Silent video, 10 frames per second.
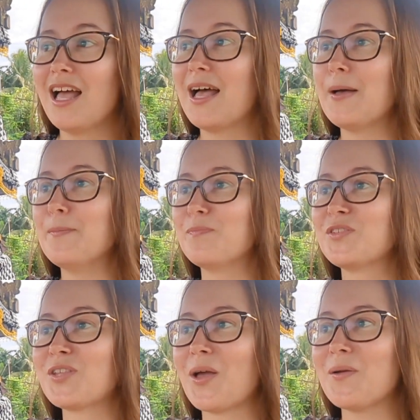Um,
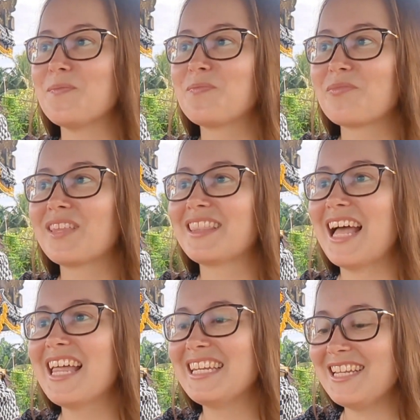so
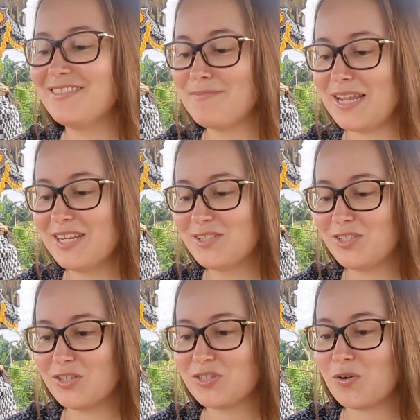that leaves me to
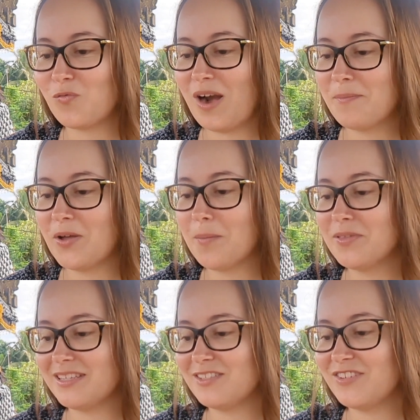just wrap up
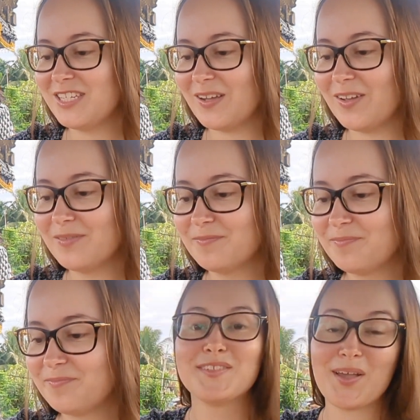this video.
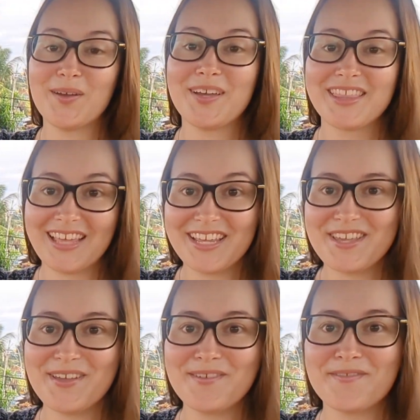So thank
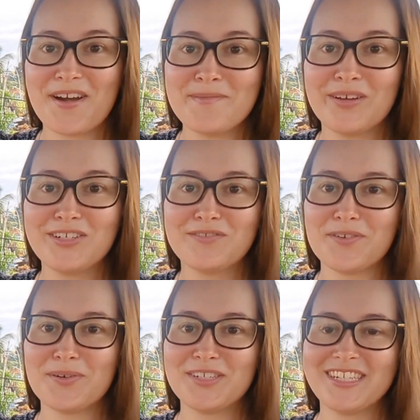you very much
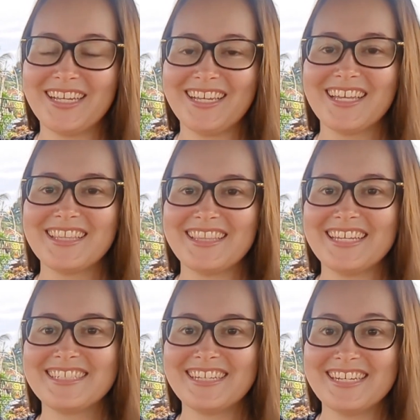for watching
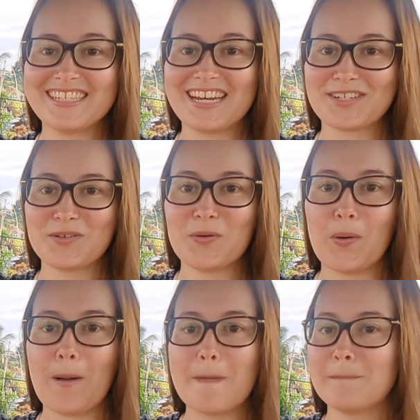this
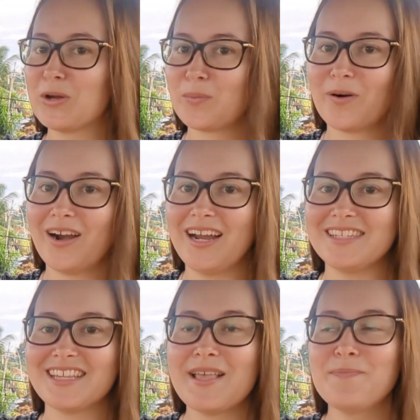International Booker
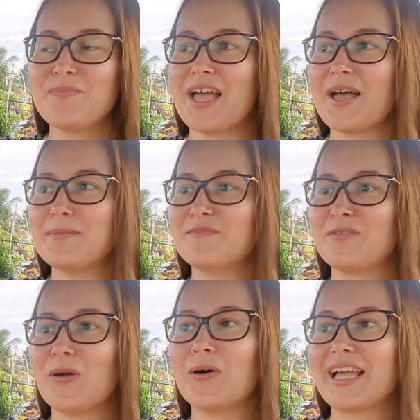Prize um,
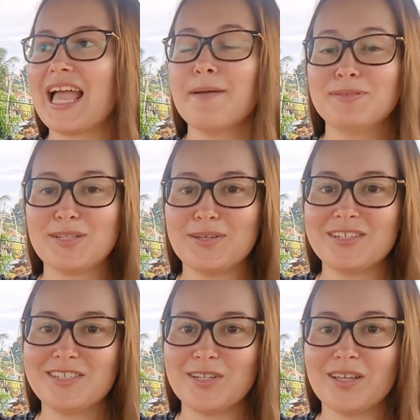vlog, episode
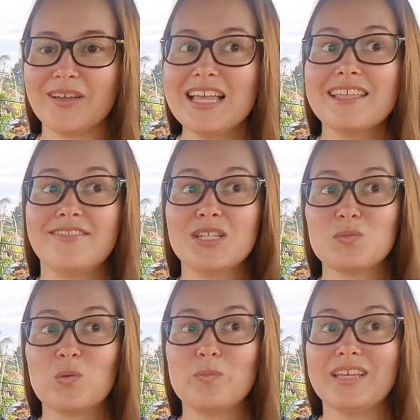two. This
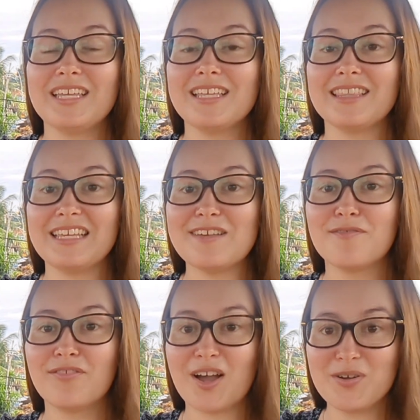will be the
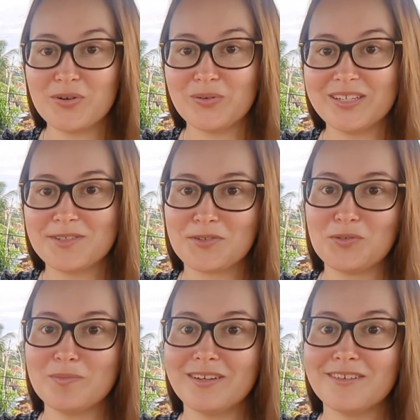final
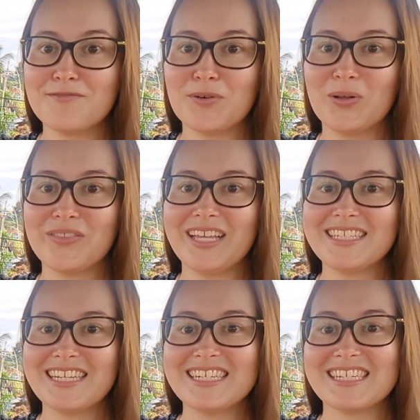instalment for
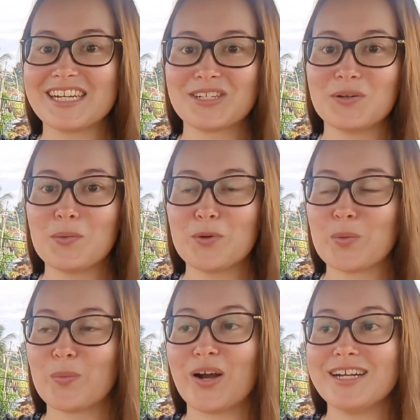this International
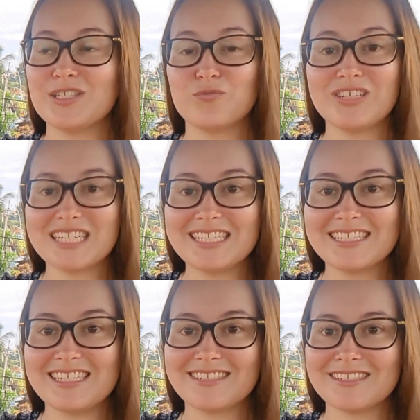Booker Prize reading
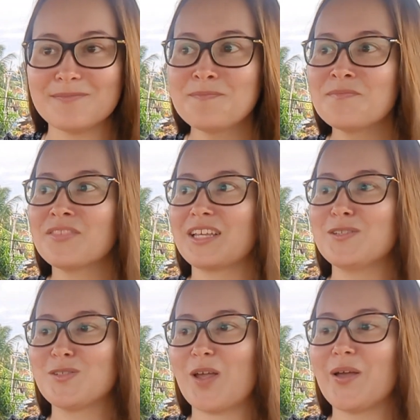season.
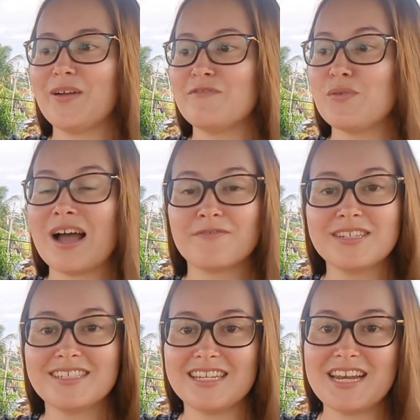And so if you
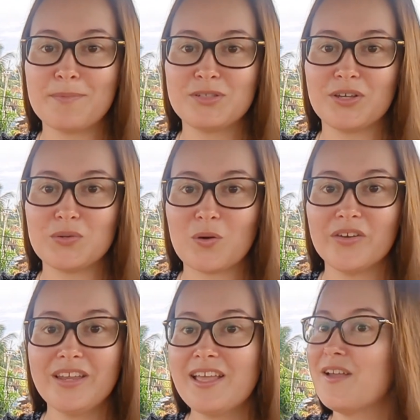haven't seen episode
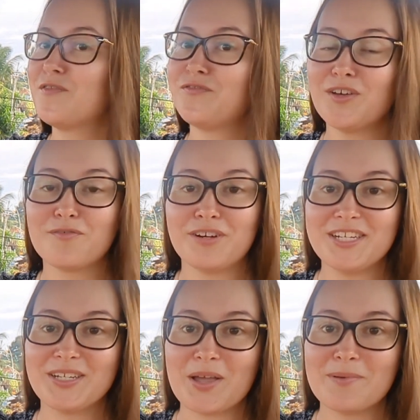one, feel free
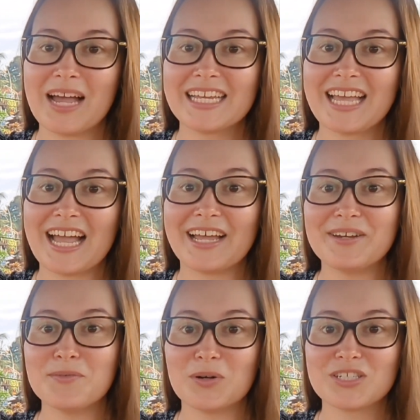to go back
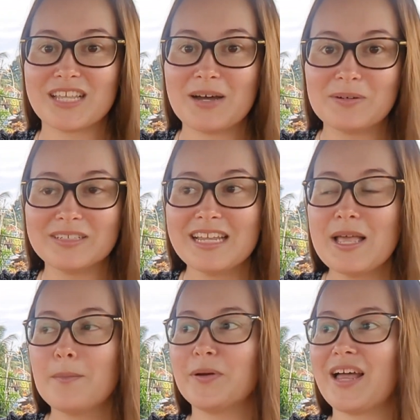and watch that one.
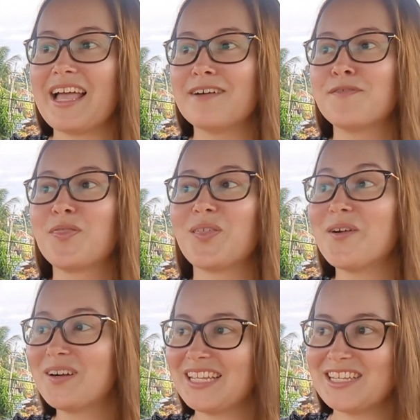But I have
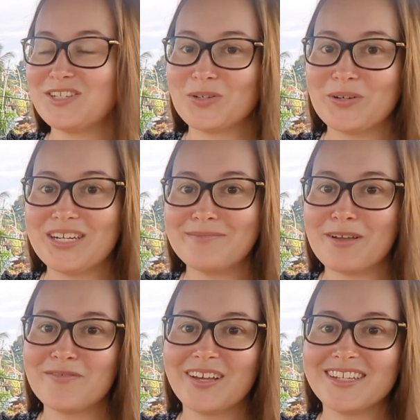thoroughly enjoyed
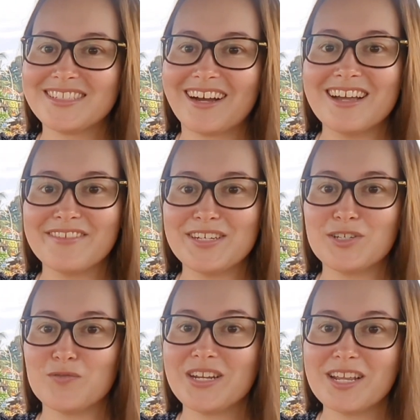my first dive
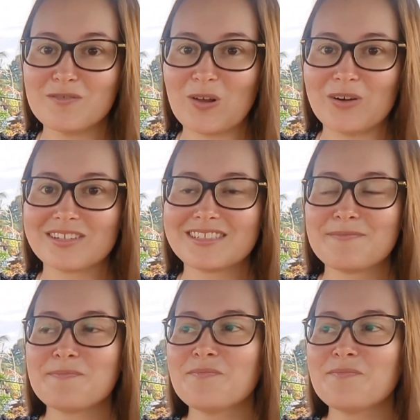into reading vlogs.